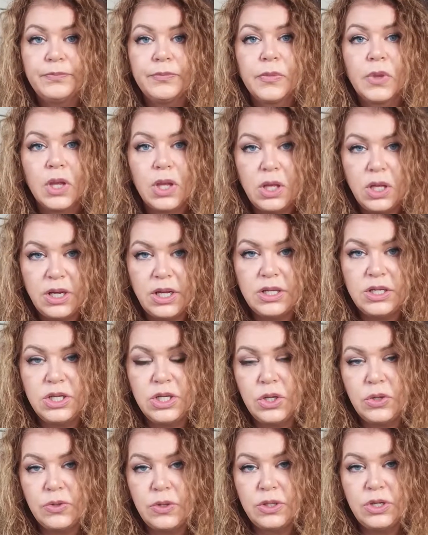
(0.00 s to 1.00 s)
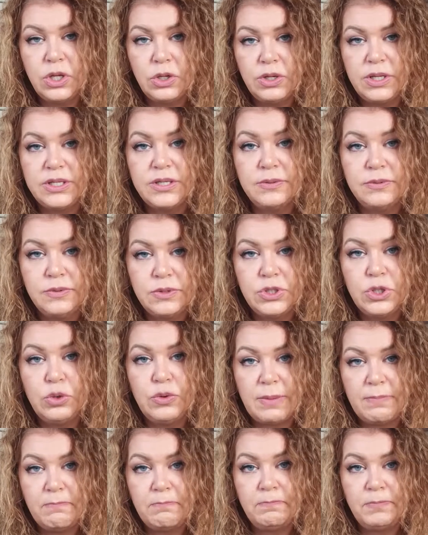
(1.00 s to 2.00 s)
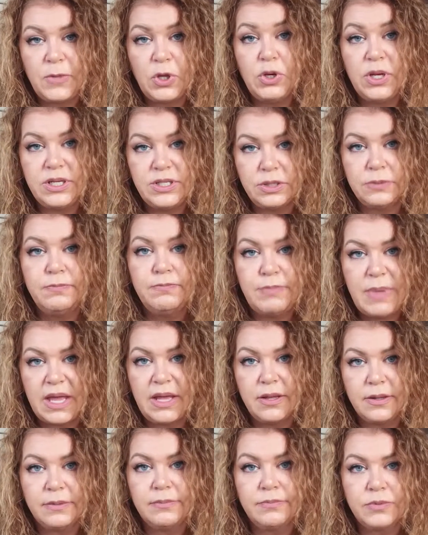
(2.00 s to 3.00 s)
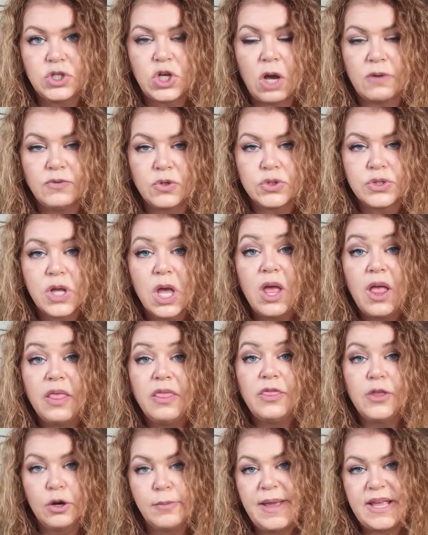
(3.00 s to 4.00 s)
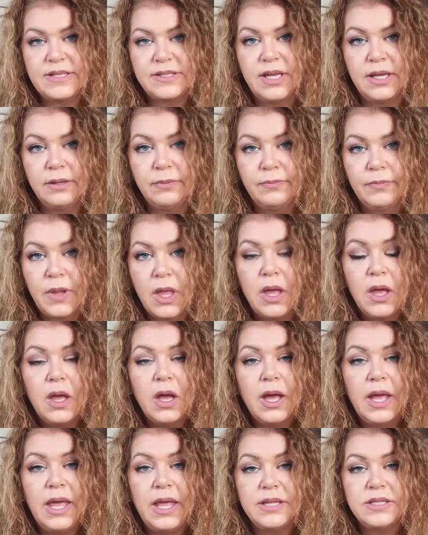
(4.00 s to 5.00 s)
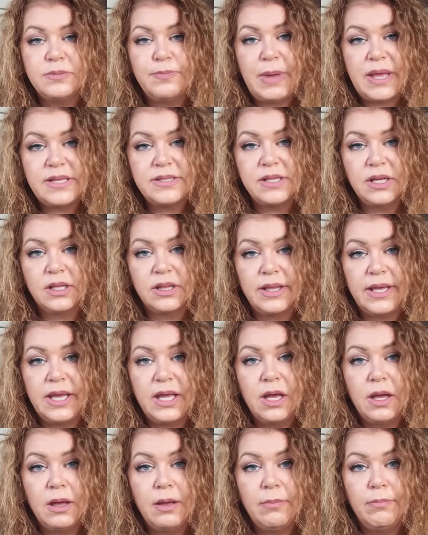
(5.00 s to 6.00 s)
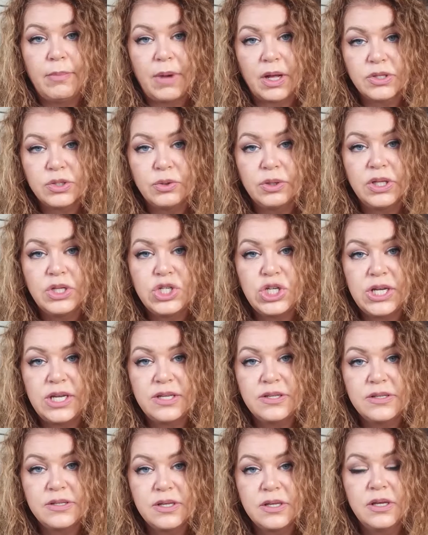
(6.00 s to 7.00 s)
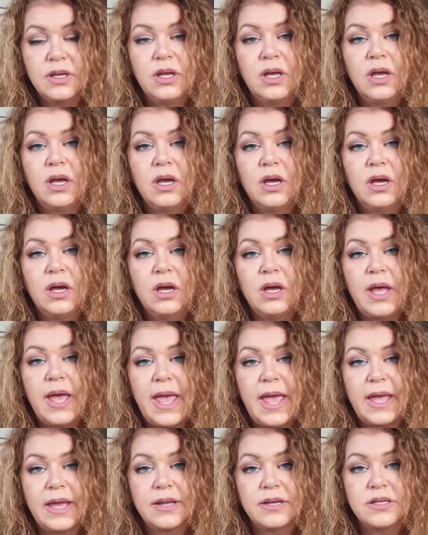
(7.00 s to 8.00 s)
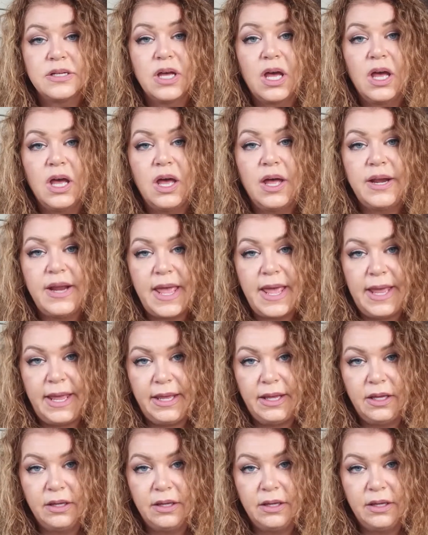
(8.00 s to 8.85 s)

You need to do them. You need to make chaffles. They're amazing. It's basically mozzarella cheese and an egg.